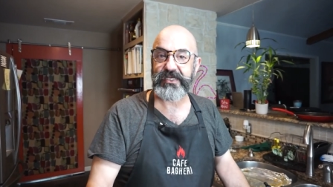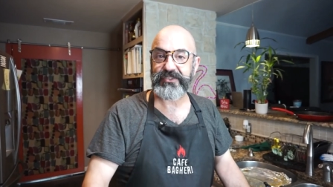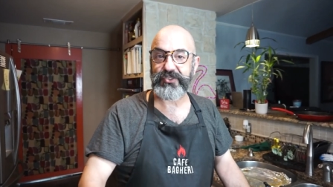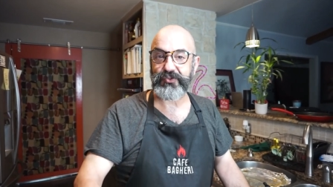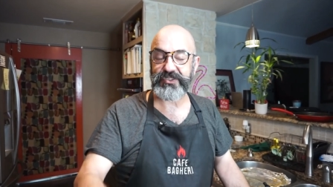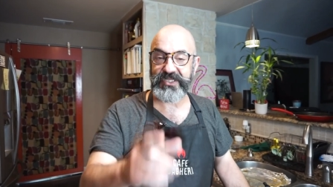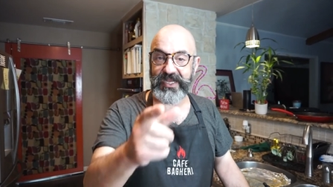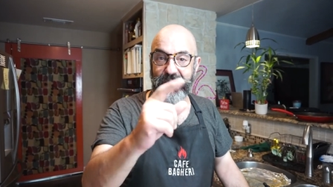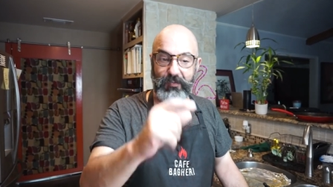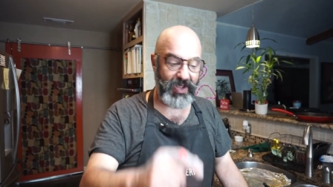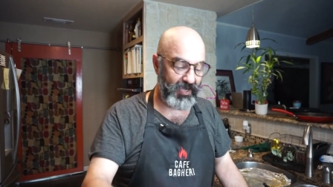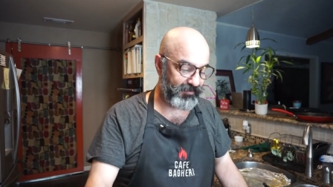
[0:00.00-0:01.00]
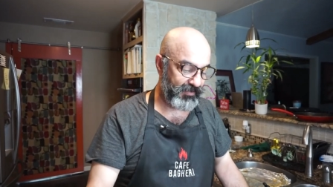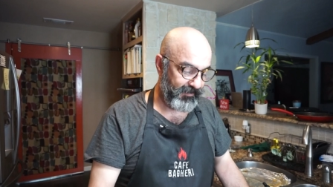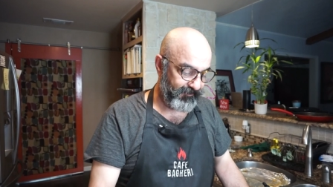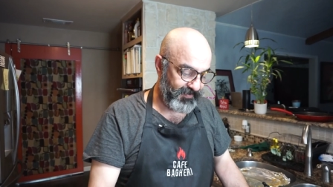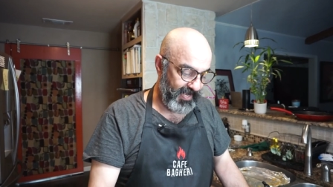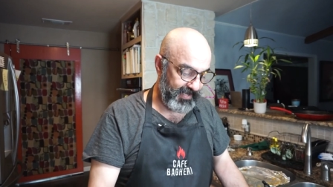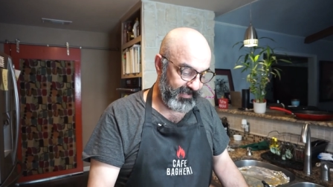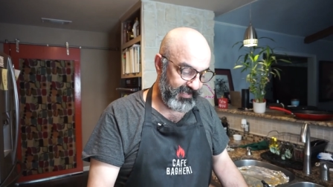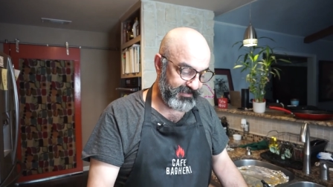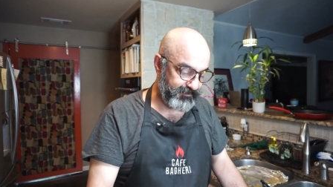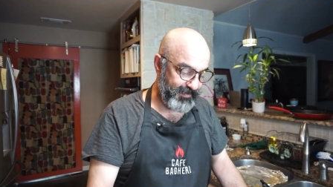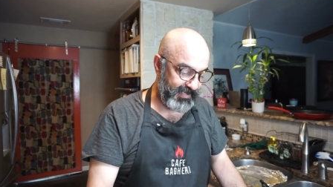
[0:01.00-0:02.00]
So stick around and
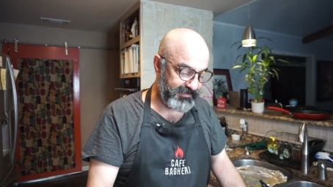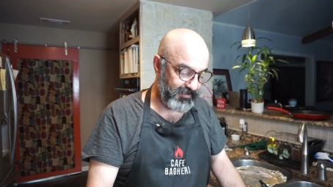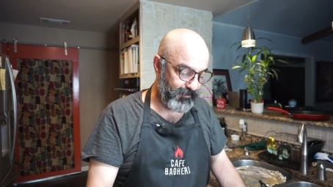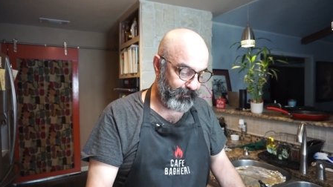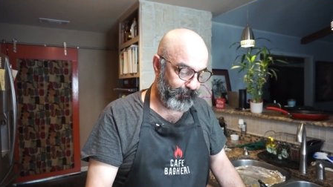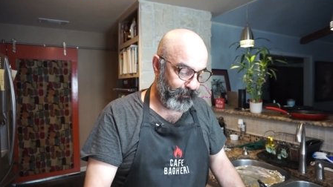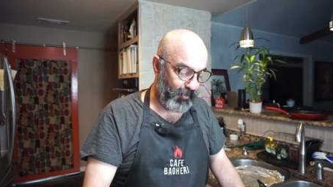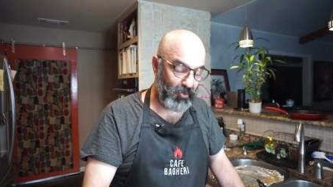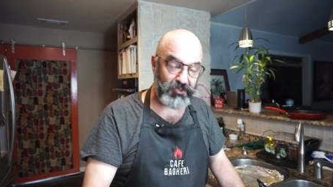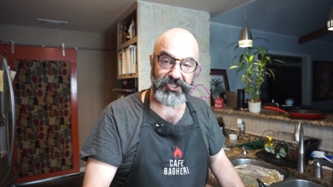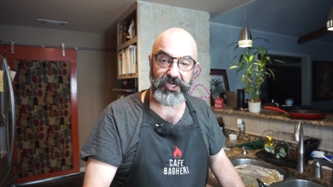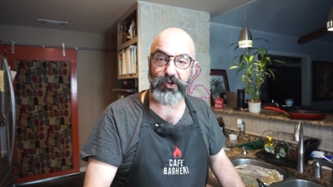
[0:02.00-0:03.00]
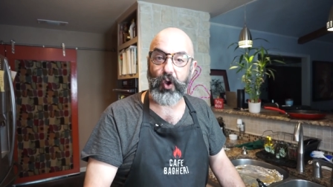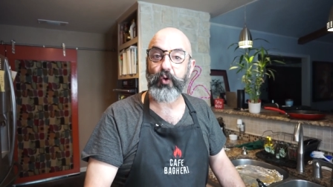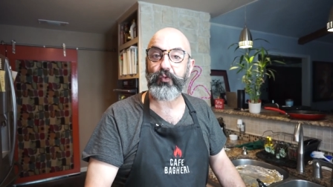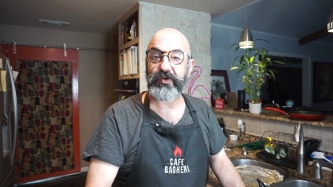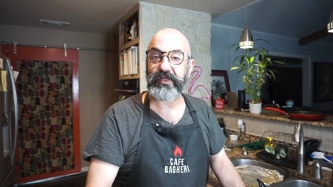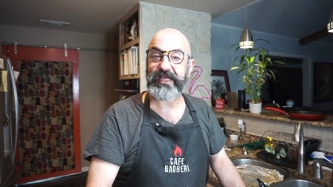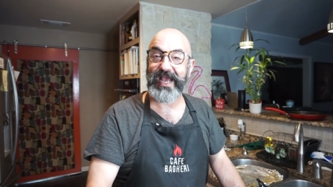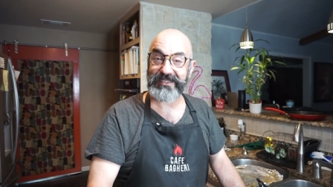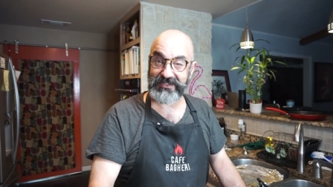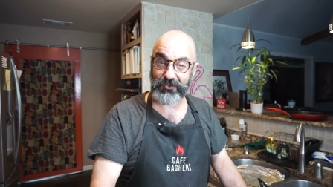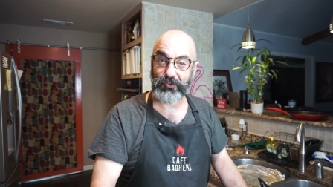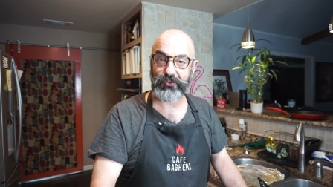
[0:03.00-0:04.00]
let's make some Persian okra
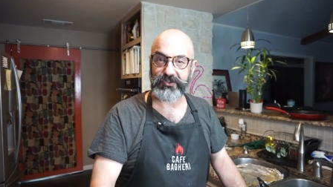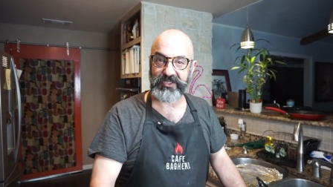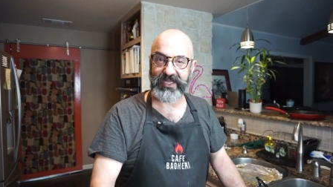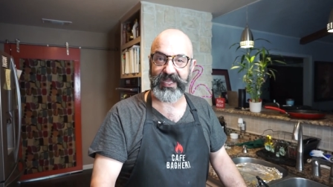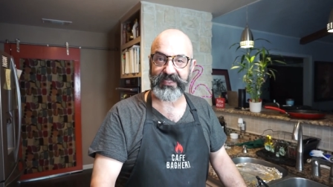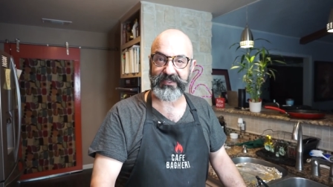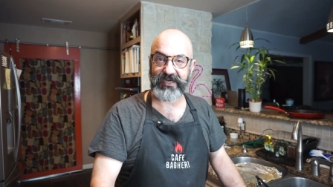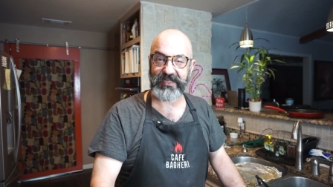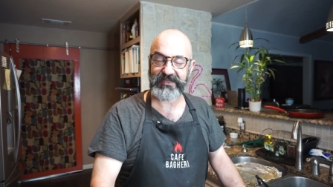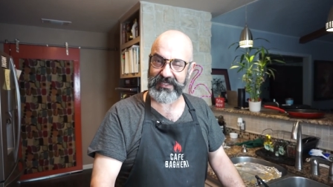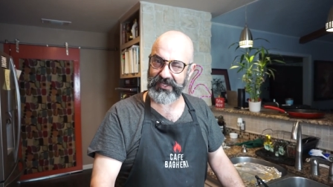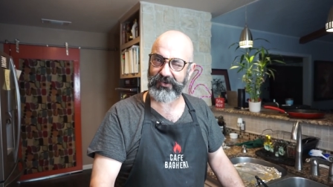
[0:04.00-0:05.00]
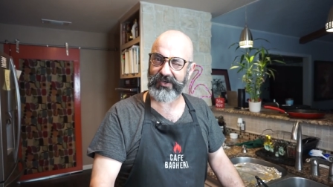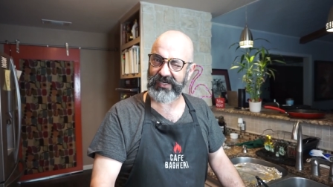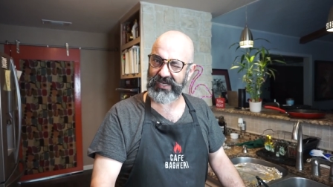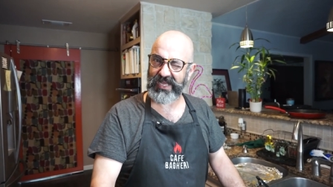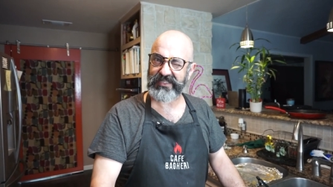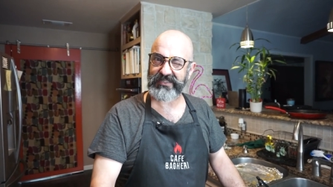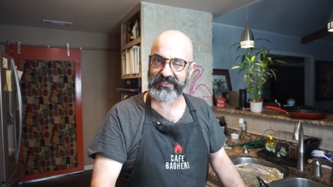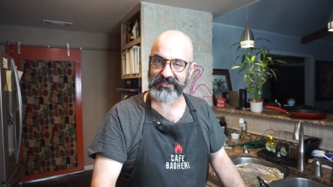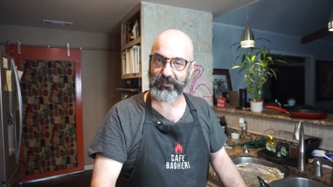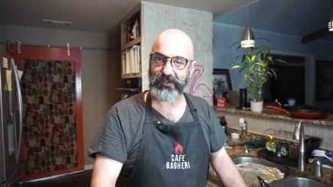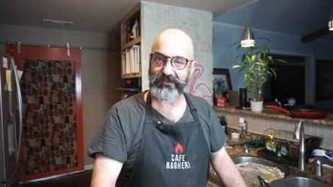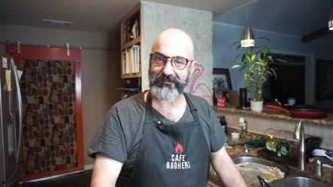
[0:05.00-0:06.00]
casserole together. I think you're gonna like this one.